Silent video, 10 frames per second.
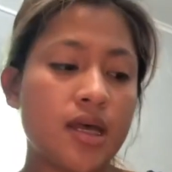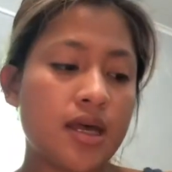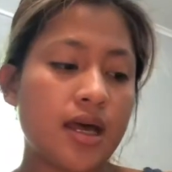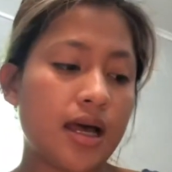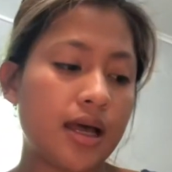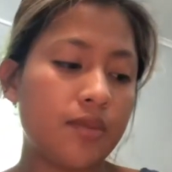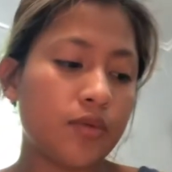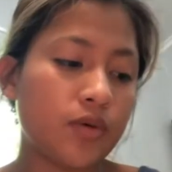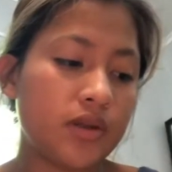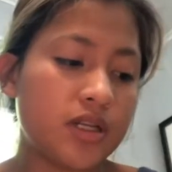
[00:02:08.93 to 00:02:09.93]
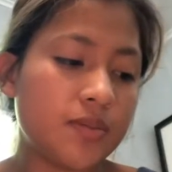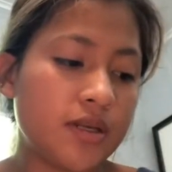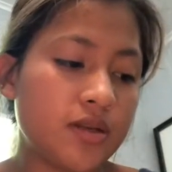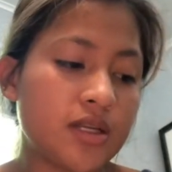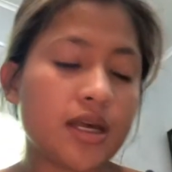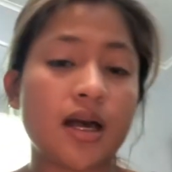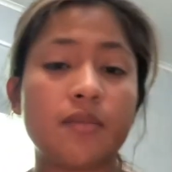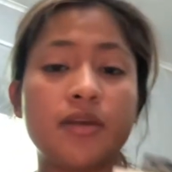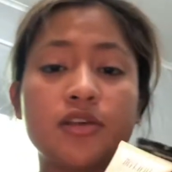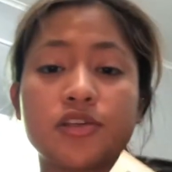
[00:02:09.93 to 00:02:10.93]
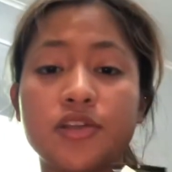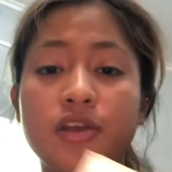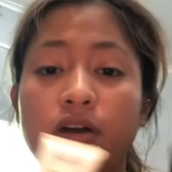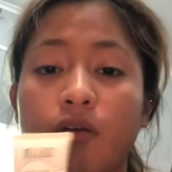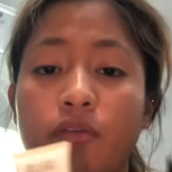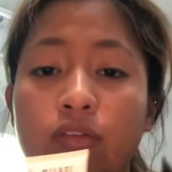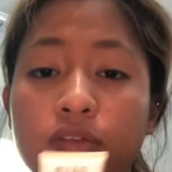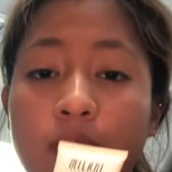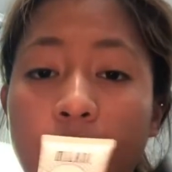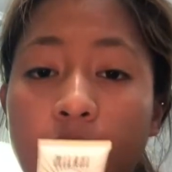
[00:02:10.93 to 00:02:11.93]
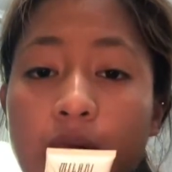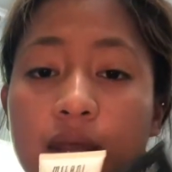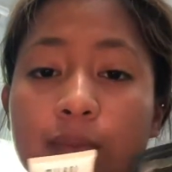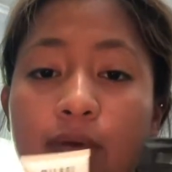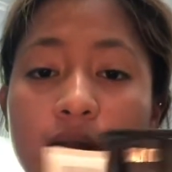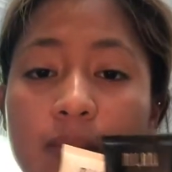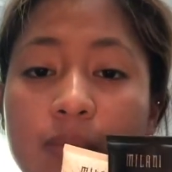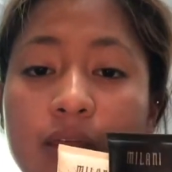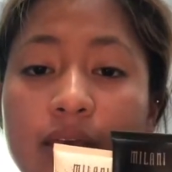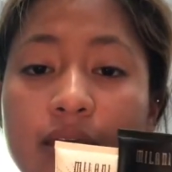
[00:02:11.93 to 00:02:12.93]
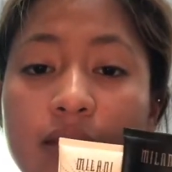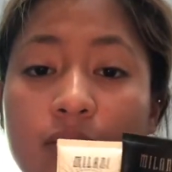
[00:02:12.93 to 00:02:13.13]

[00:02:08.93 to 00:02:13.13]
I'm going to be using a combination of the Milani Prime Light.